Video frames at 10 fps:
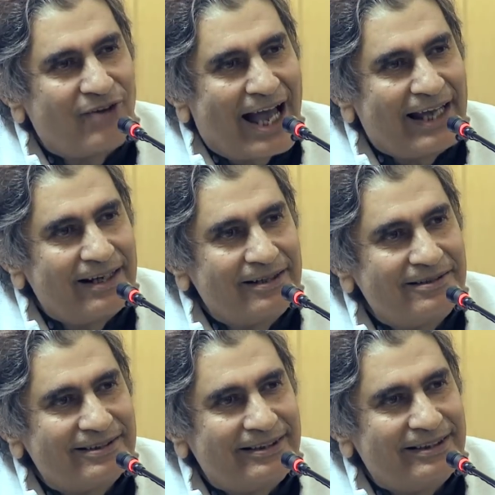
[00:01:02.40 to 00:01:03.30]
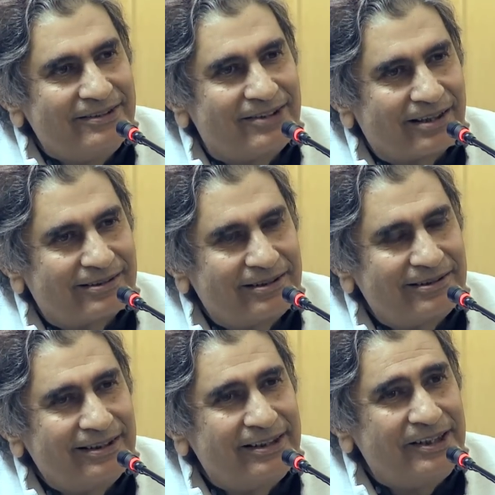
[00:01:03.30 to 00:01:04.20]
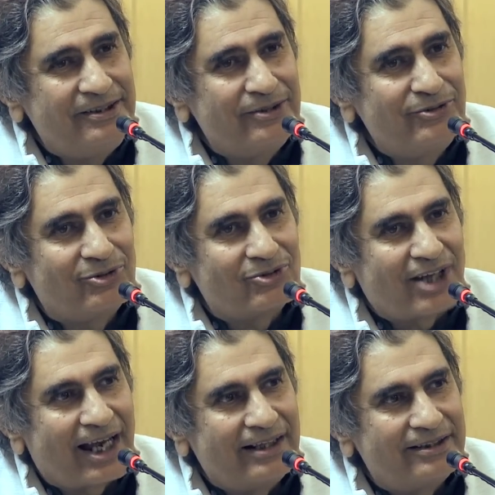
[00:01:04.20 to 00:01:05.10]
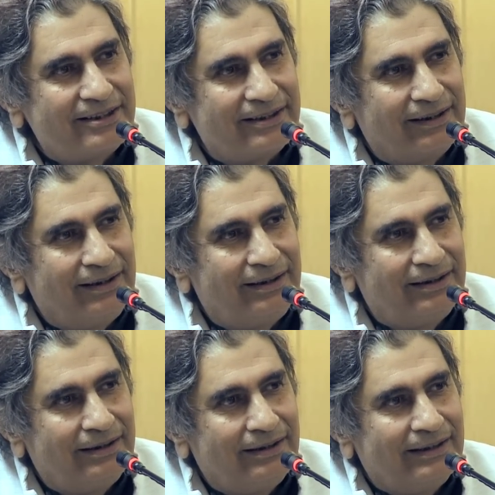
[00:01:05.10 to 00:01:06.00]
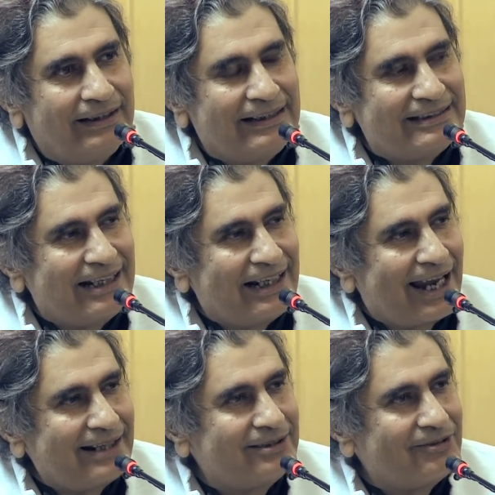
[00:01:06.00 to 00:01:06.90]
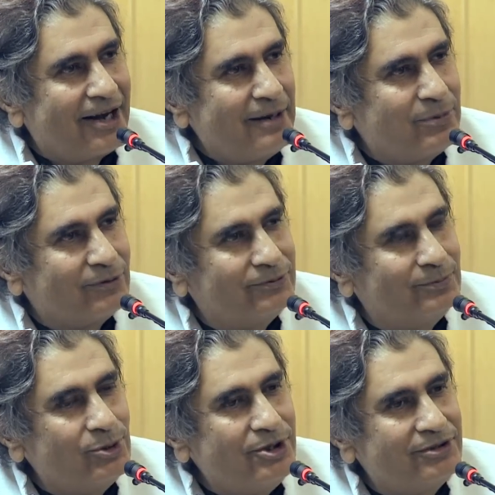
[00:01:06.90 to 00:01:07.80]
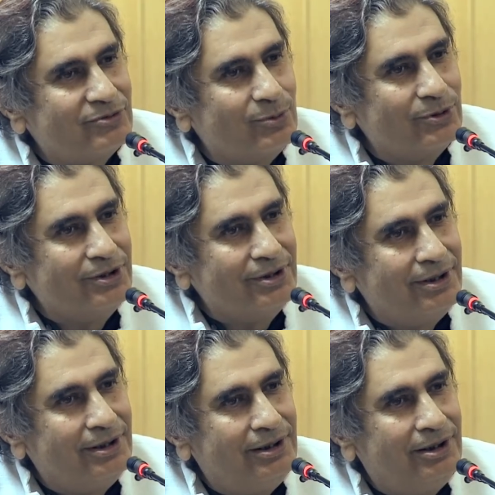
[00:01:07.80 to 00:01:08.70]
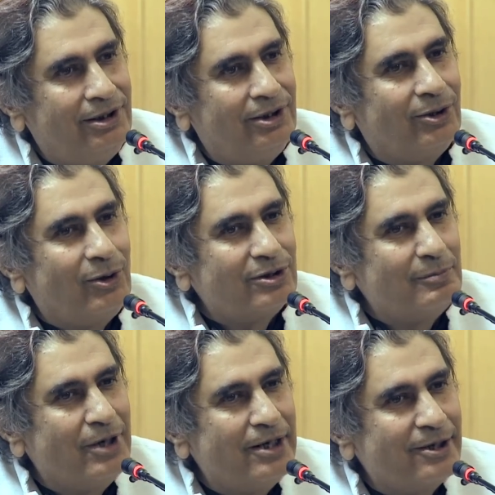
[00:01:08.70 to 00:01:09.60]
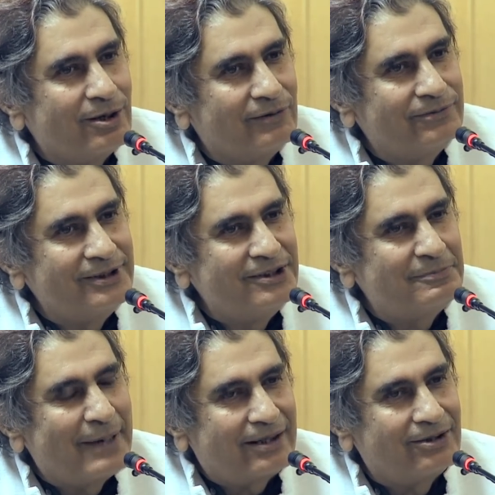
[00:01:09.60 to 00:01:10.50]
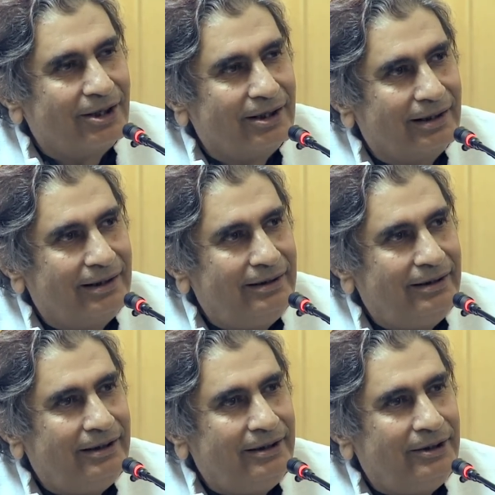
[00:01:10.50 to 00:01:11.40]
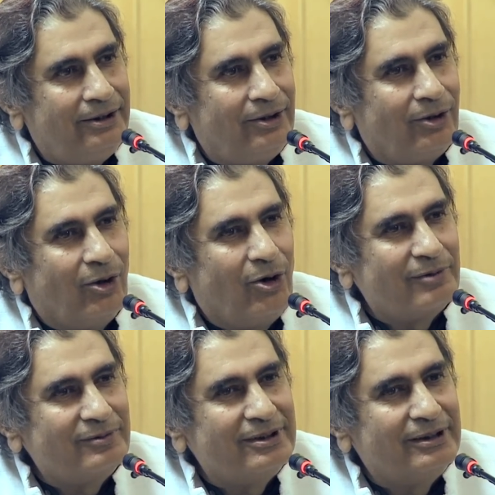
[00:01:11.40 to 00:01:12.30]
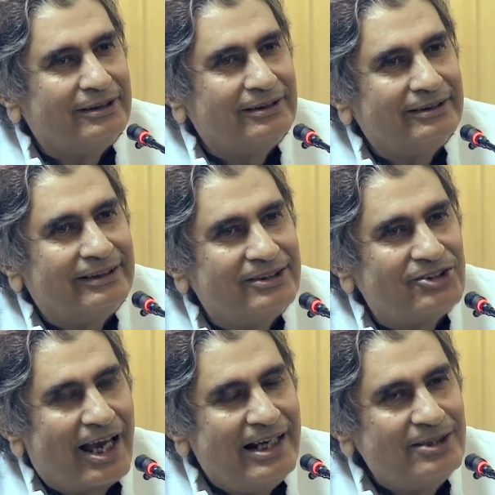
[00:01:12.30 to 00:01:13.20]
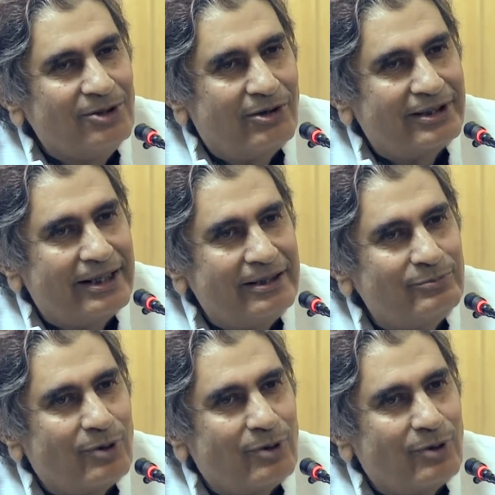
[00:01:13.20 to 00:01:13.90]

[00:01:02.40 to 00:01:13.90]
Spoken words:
violence and injustice in Indian society, say like the rape of a policewoman, or the murder of an inspector, or a child not getting